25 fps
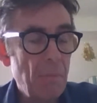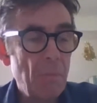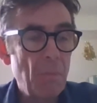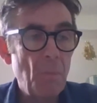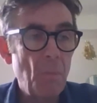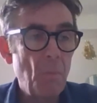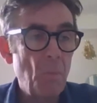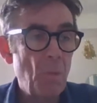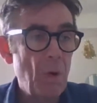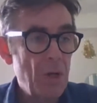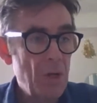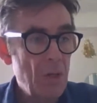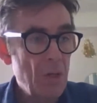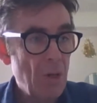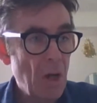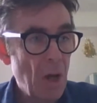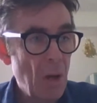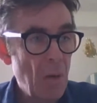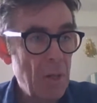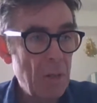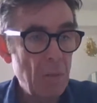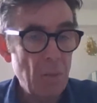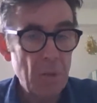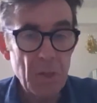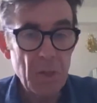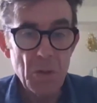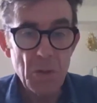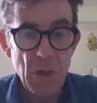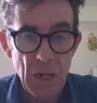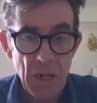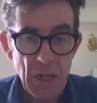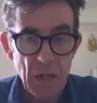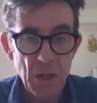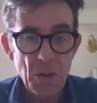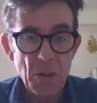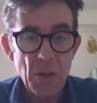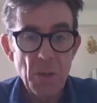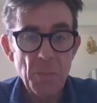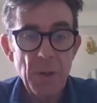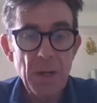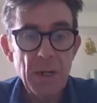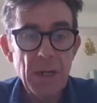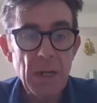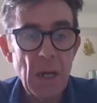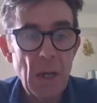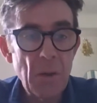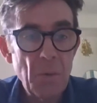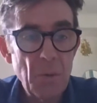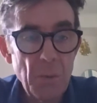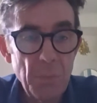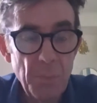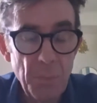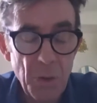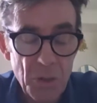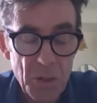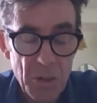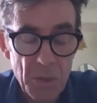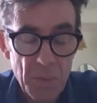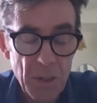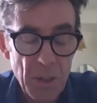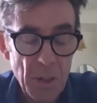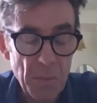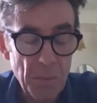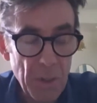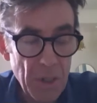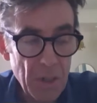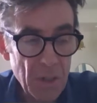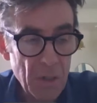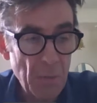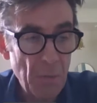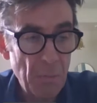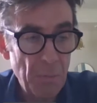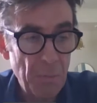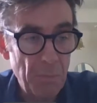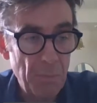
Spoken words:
When you click on the breakout room button at the bottom